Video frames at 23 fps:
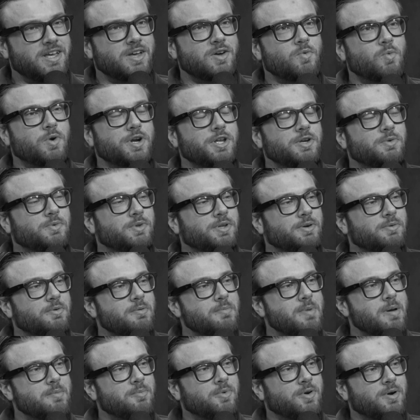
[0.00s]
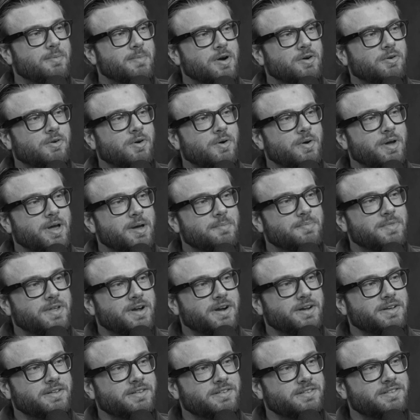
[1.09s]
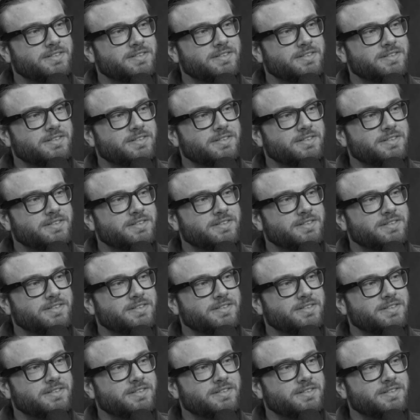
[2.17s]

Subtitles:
What do you really remember about growing up there?